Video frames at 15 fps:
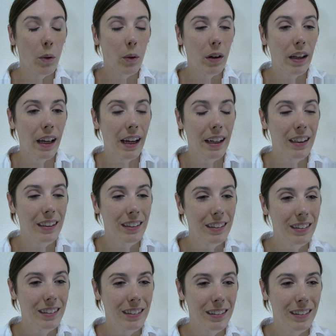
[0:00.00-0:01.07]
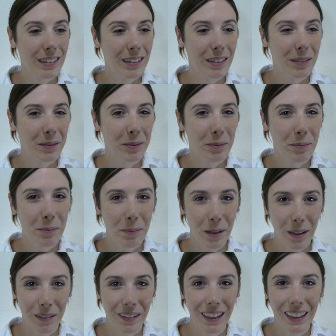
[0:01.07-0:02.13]
Relax.
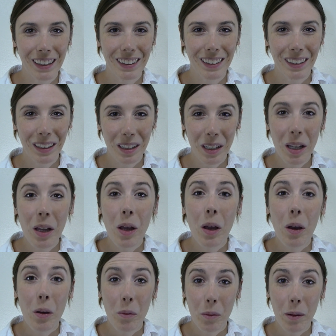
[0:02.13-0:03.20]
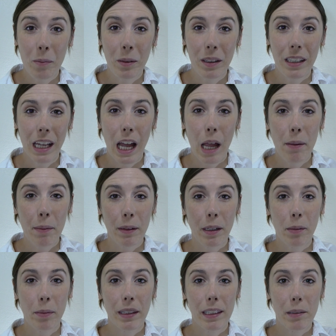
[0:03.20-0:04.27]
Perfect. One more time. I'm going to
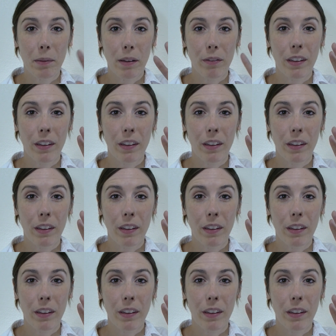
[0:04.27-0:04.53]
place my